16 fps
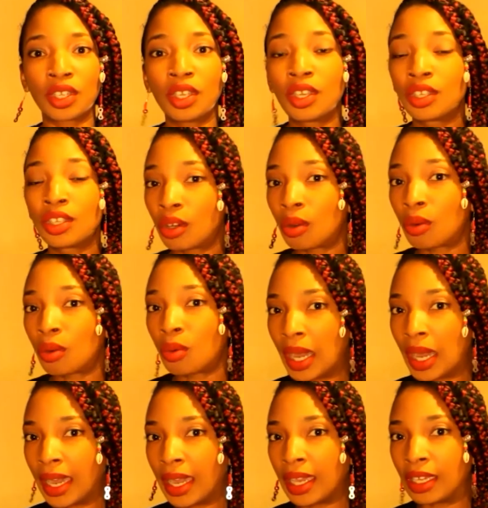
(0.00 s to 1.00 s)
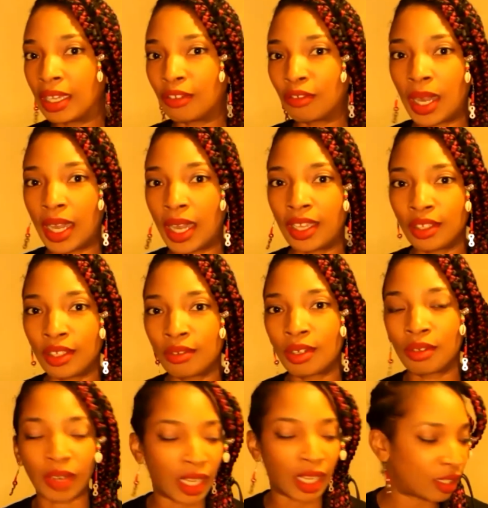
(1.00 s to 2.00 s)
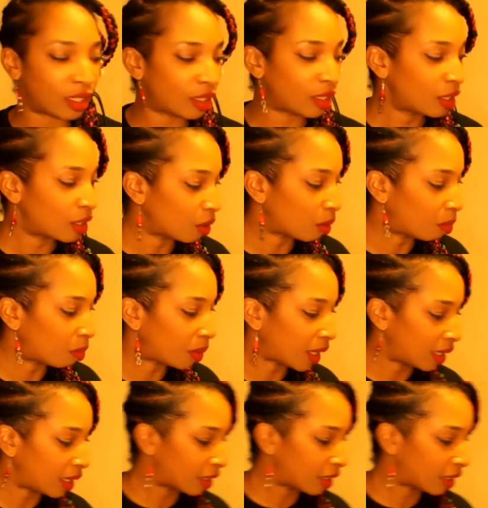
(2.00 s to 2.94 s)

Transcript: your why of why you are riding your bike.